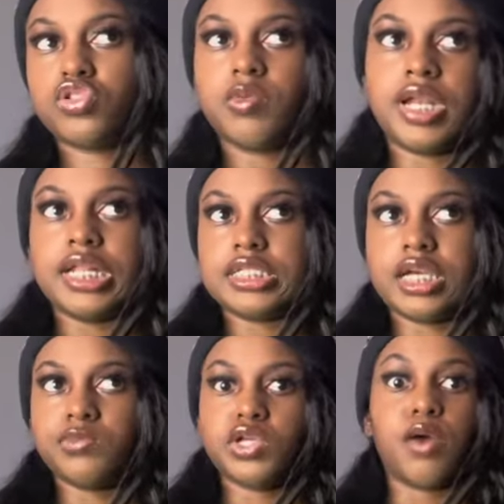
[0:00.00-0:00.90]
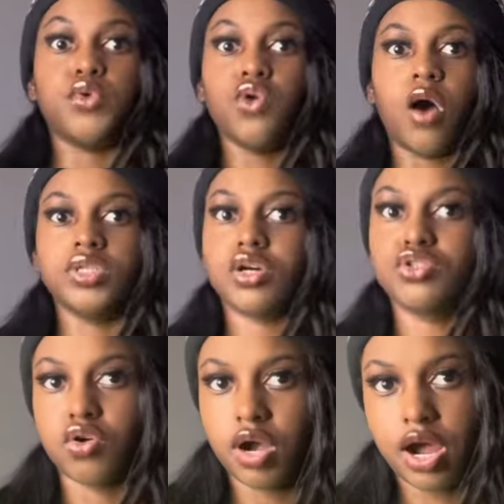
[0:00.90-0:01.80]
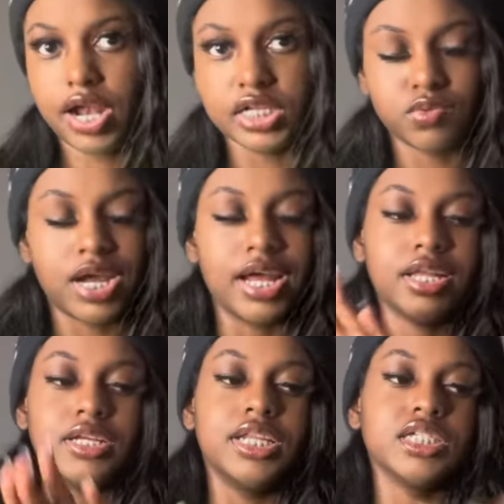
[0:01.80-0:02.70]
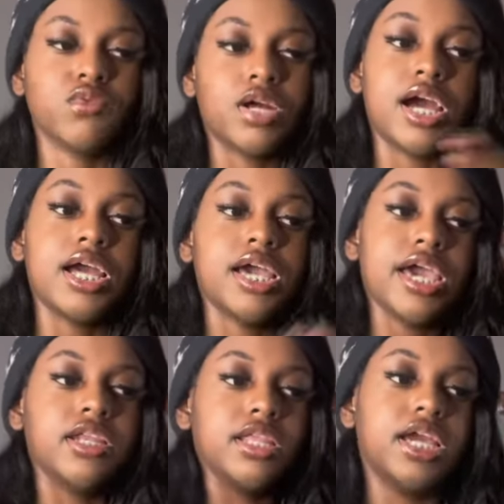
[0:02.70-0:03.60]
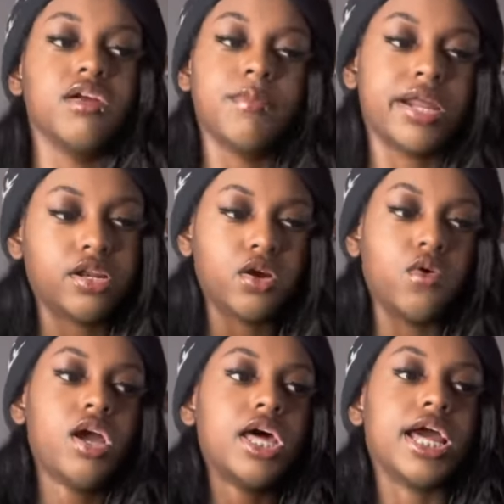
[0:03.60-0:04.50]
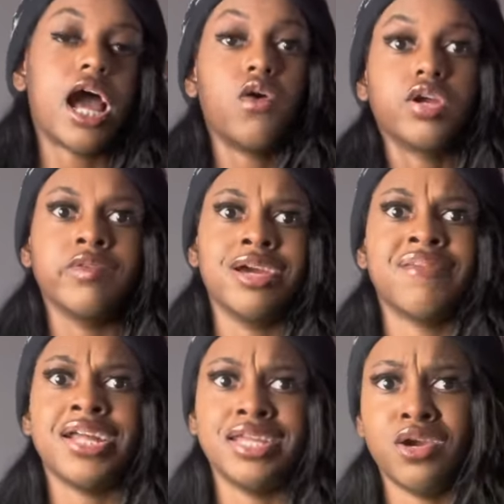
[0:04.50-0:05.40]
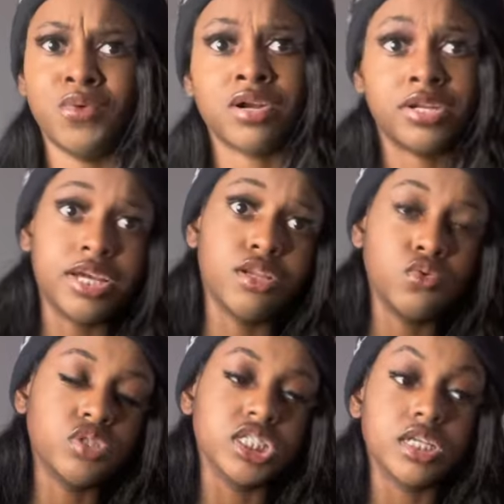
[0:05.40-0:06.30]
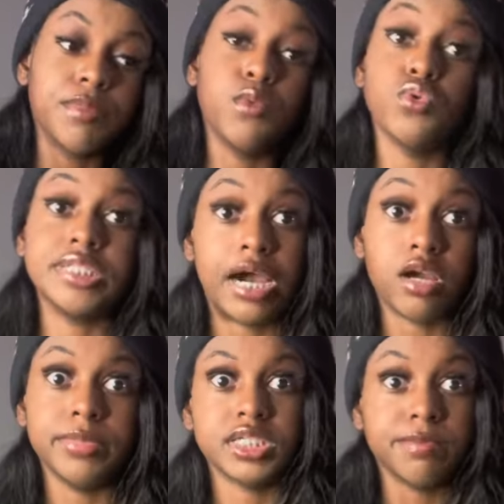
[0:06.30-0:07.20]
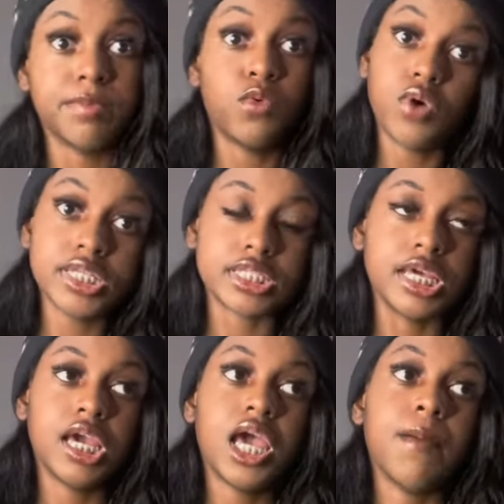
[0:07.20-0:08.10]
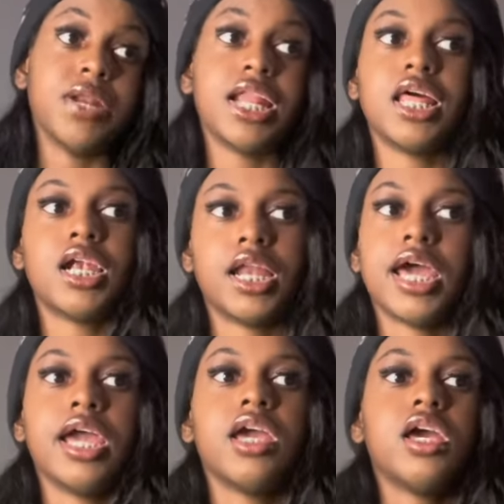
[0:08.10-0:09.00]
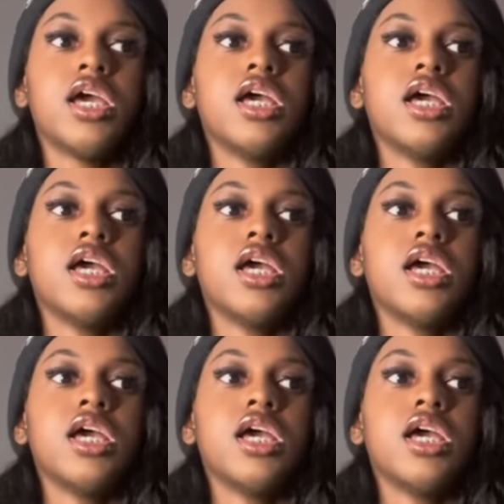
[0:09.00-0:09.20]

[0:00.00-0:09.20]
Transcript: some, but at the same time, you always hold your ground. And that's what I had to let everybody know. Like, I don't give a damn if I did win or did lose, because some people was doubting me, some people wasn't. But at the end of the day,